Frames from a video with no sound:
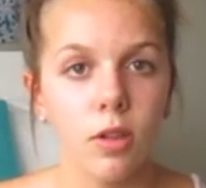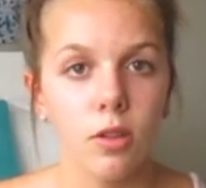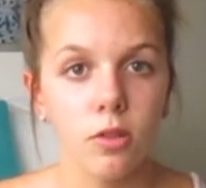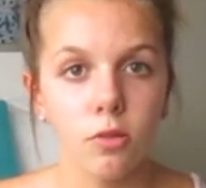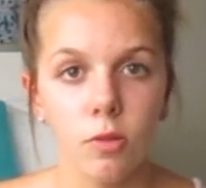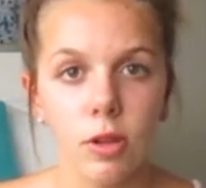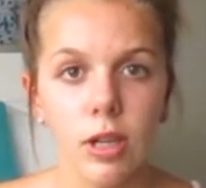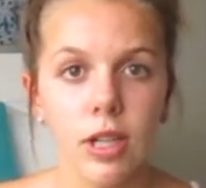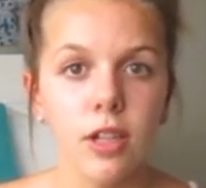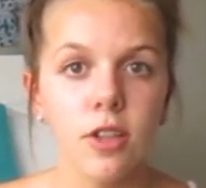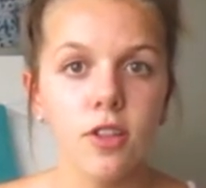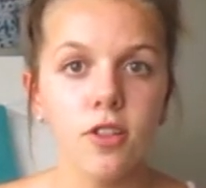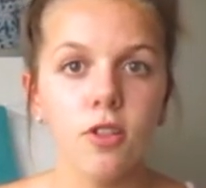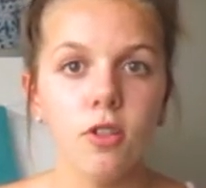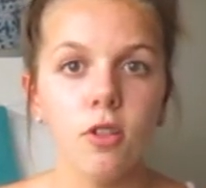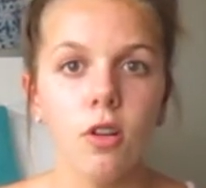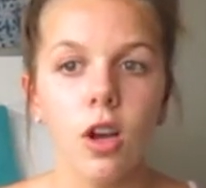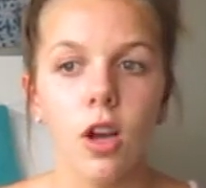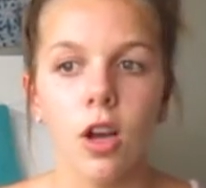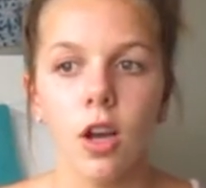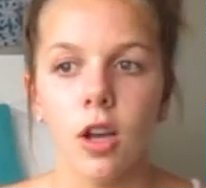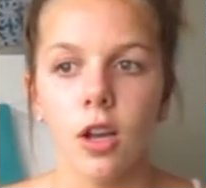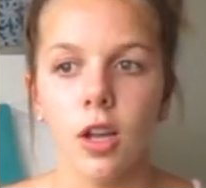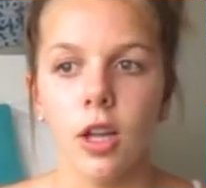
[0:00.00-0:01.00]
went and saw
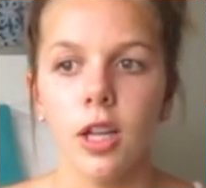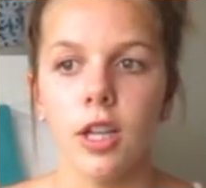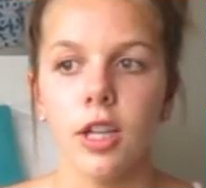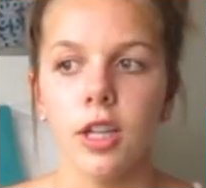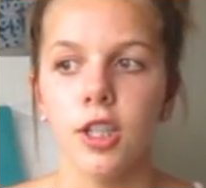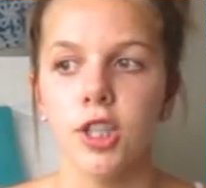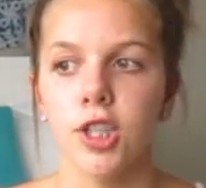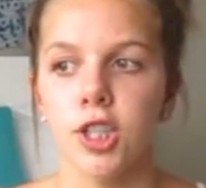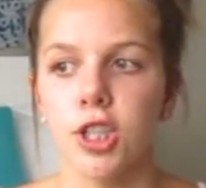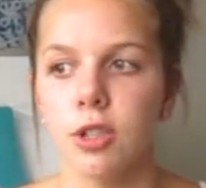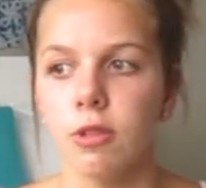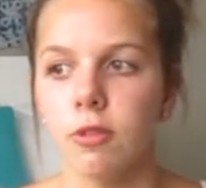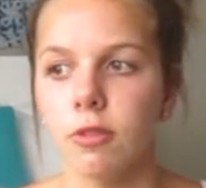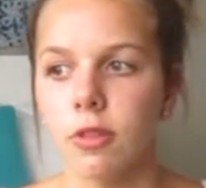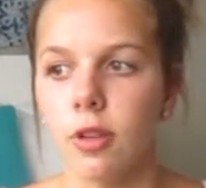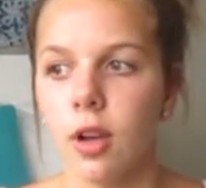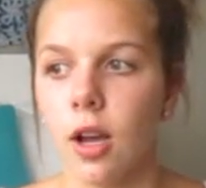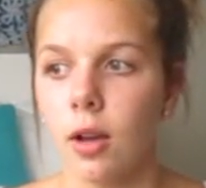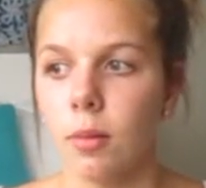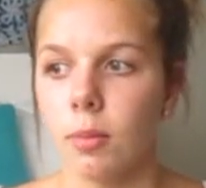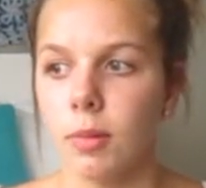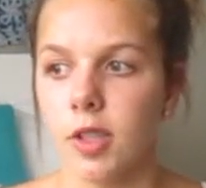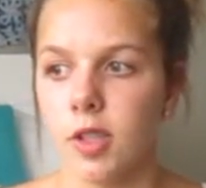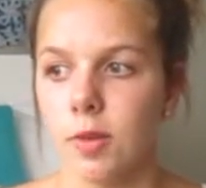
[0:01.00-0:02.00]
her, and she
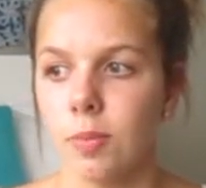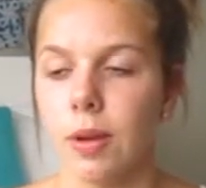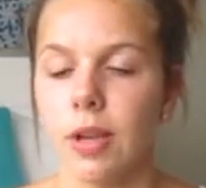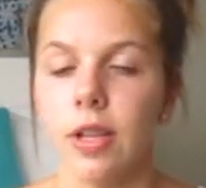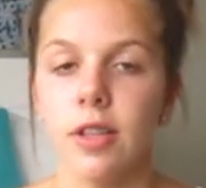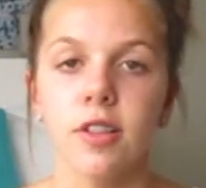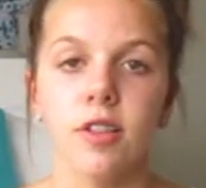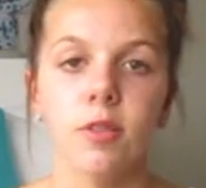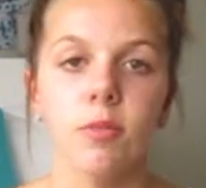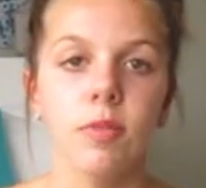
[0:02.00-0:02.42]
explained